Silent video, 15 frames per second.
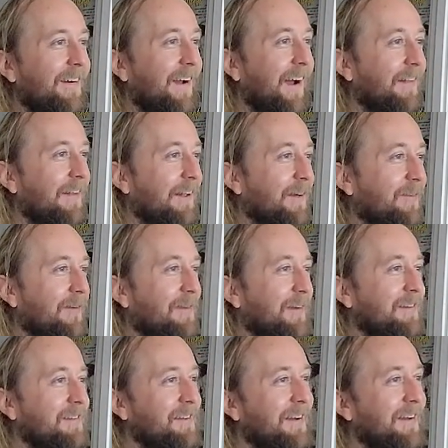and then if I'm
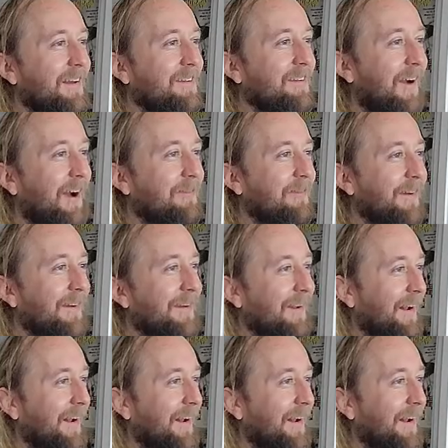like stuck in traffic,